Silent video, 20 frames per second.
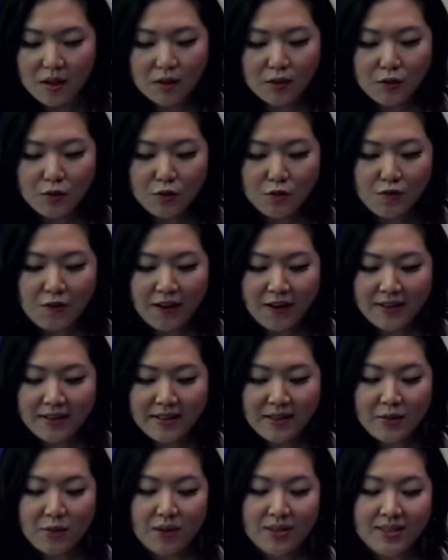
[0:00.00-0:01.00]
So
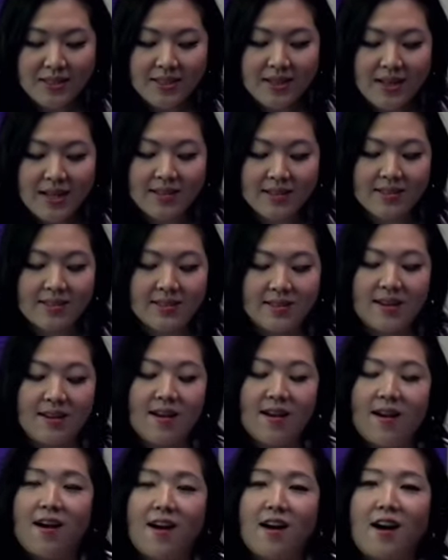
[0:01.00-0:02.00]
finally, what's next?
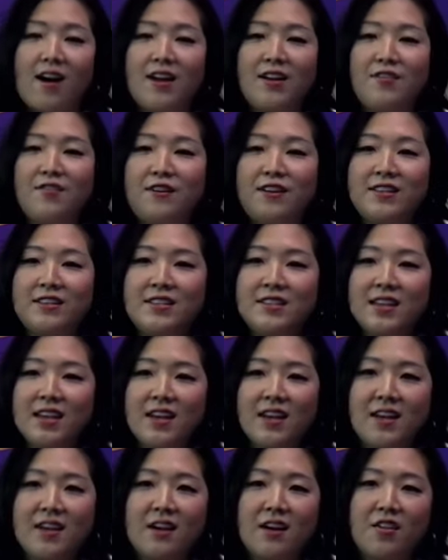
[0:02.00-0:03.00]
Uh,
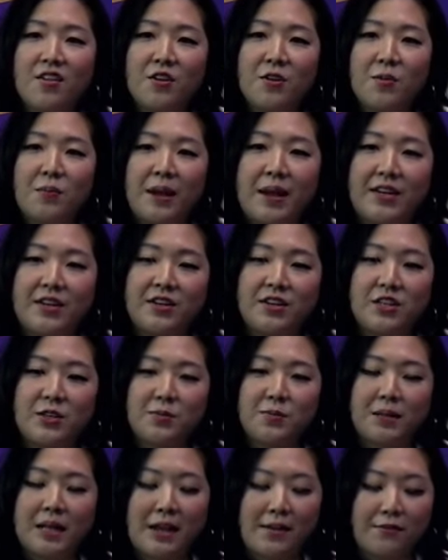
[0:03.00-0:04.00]
investigating other
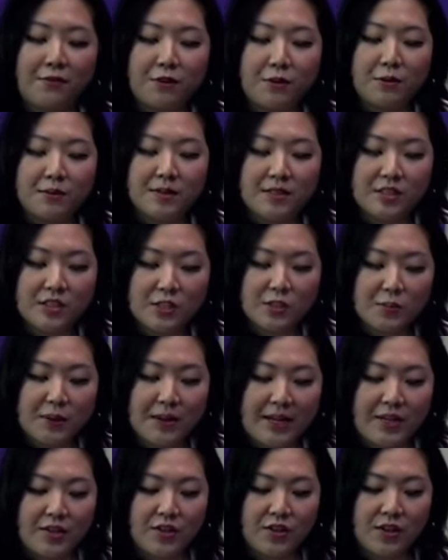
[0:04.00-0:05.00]
patronage platforms such as
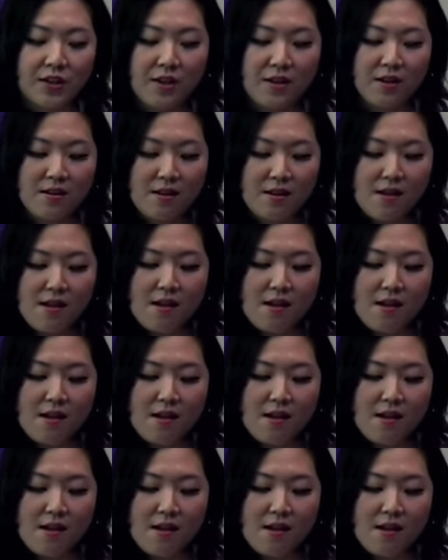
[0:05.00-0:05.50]
Patreon.